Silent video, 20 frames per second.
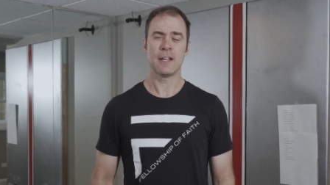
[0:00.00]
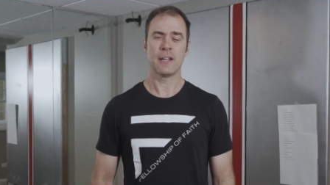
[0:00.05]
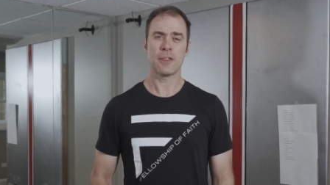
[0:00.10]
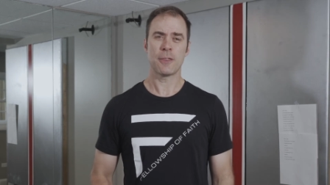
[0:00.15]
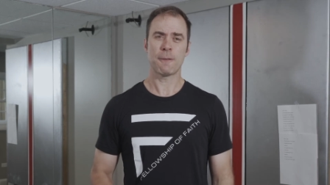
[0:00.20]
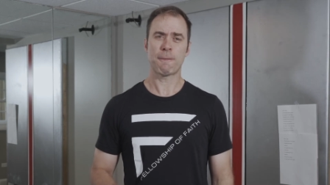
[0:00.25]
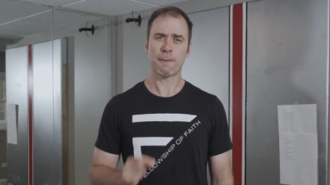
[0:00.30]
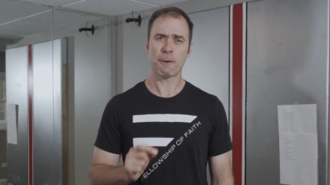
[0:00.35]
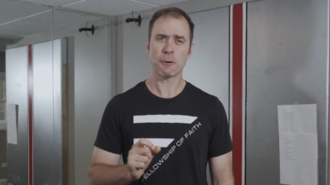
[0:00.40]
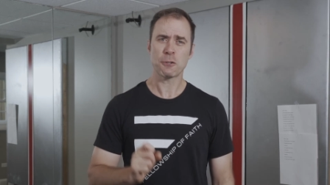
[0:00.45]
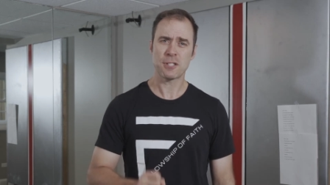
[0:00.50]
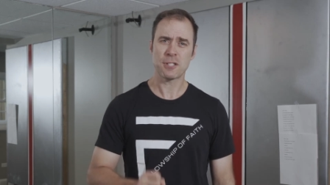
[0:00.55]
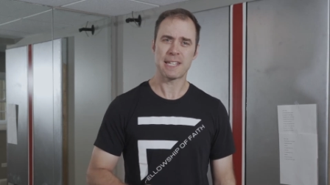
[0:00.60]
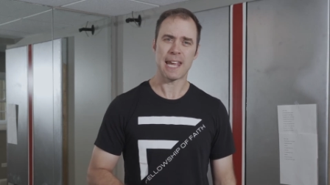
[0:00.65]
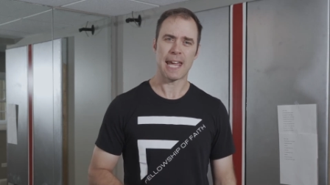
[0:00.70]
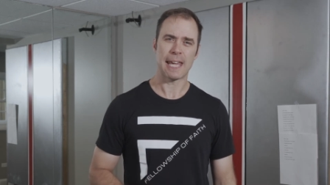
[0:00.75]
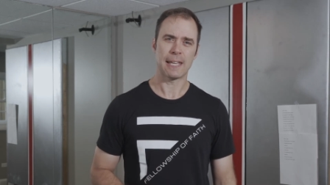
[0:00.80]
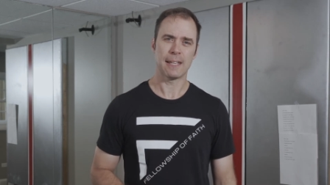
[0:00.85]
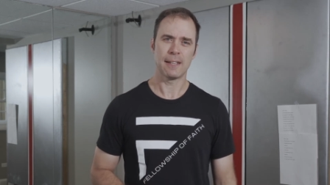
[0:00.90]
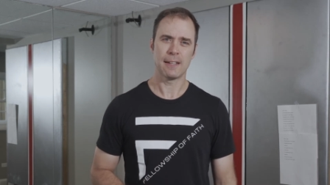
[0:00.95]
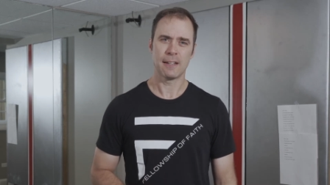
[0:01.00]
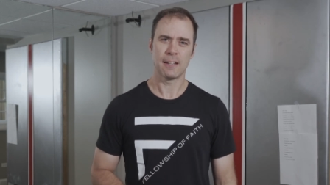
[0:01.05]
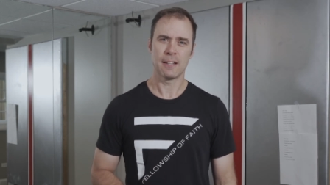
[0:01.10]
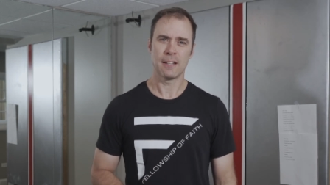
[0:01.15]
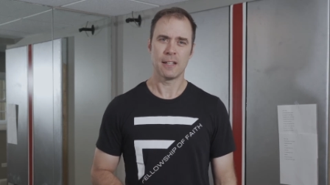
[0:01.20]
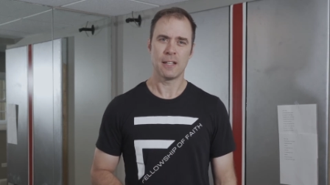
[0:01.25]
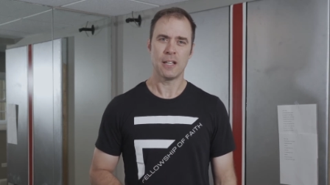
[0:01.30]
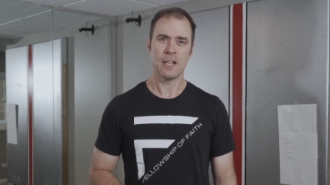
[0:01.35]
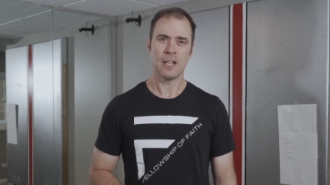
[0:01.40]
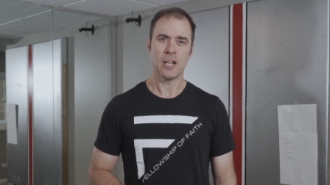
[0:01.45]
The first day,
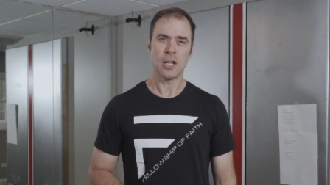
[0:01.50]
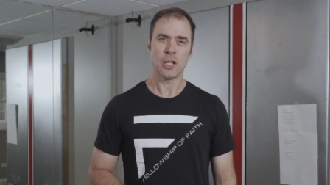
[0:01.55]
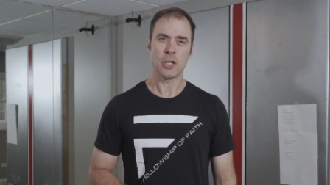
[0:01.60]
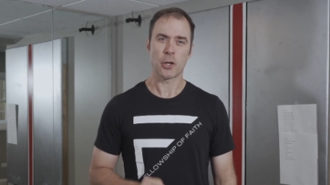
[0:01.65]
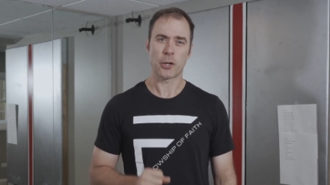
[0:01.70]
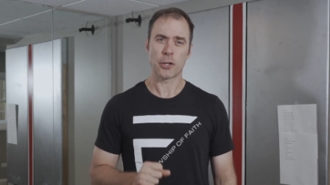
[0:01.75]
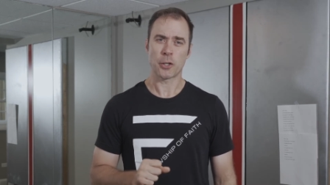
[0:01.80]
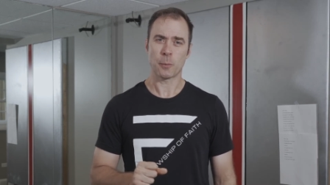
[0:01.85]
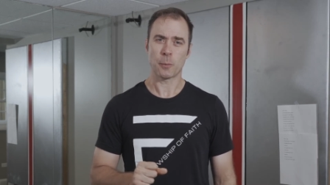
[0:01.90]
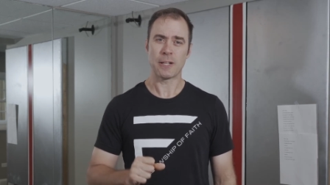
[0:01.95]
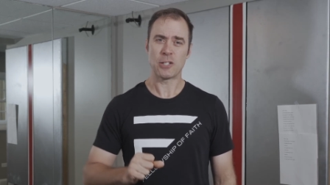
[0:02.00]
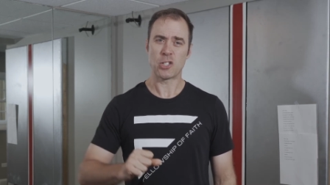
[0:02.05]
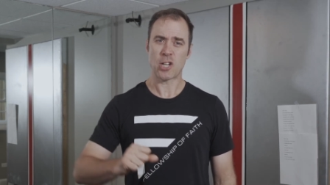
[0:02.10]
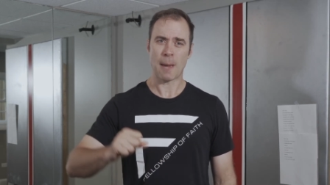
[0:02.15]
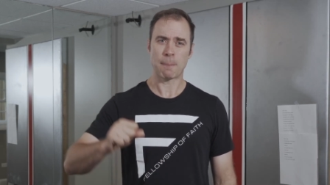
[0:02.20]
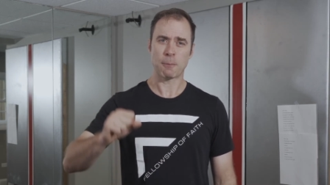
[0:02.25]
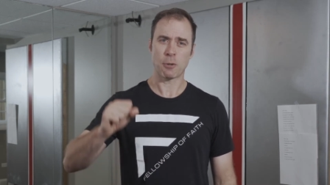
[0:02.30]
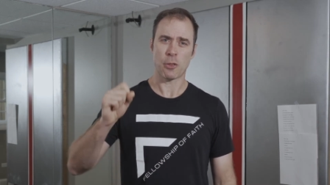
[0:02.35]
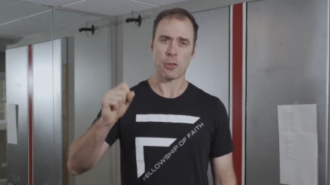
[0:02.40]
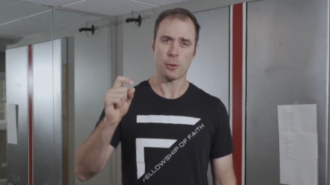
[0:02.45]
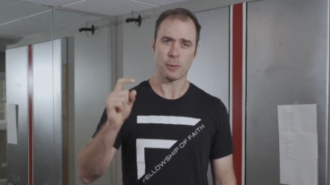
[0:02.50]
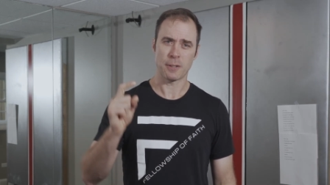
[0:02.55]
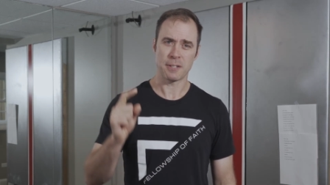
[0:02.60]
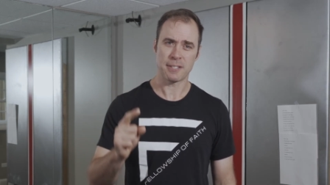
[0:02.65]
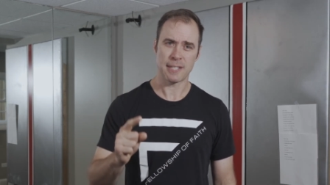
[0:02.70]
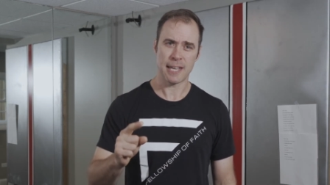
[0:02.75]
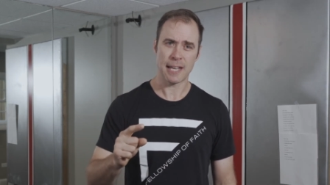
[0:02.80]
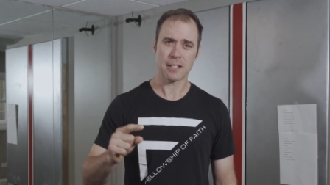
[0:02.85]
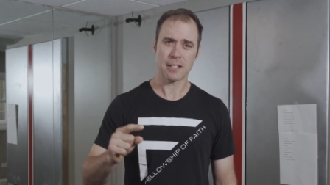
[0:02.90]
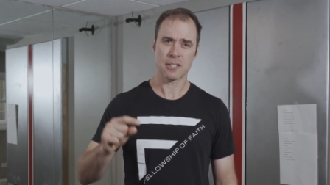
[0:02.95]
you're going to read chapter
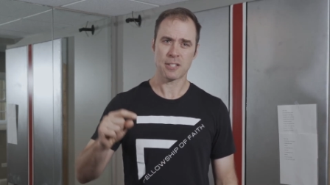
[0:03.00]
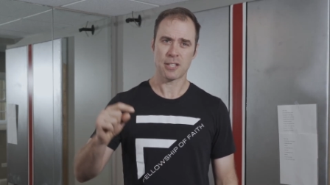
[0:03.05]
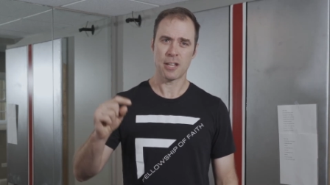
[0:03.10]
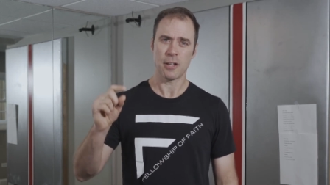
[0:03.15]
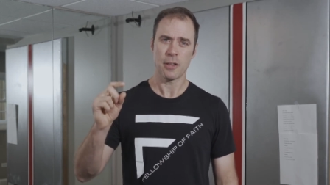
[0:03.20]
36,